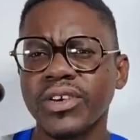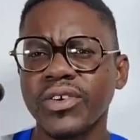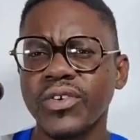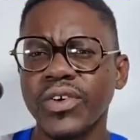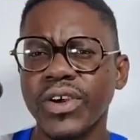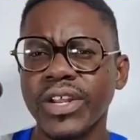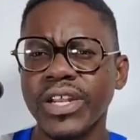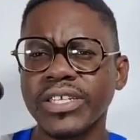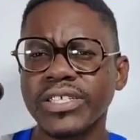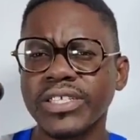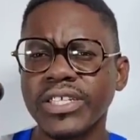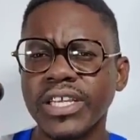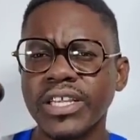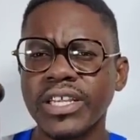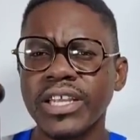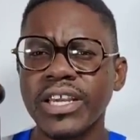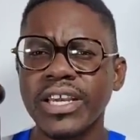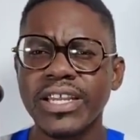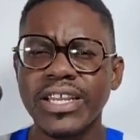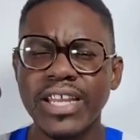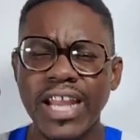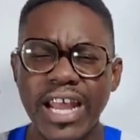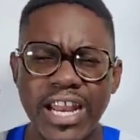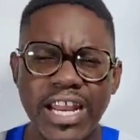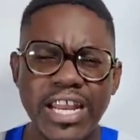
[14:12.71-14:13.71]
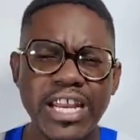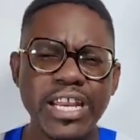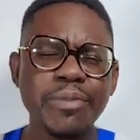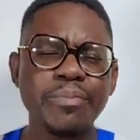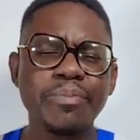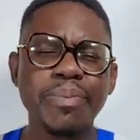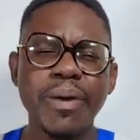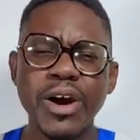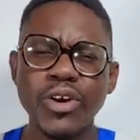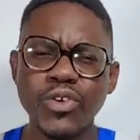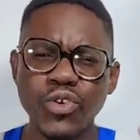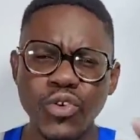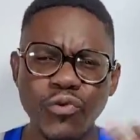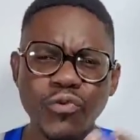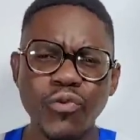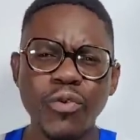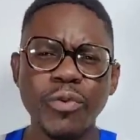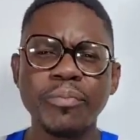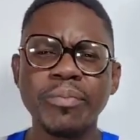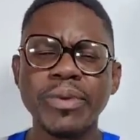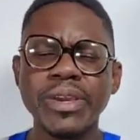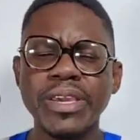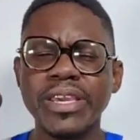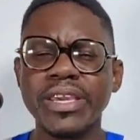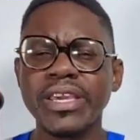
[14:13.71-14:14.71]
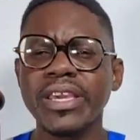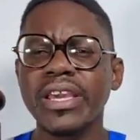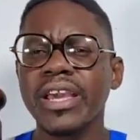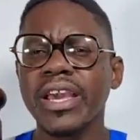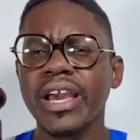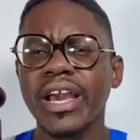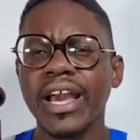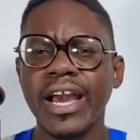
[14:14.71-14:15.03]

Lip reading: You understand? Naledi Pandor, for me,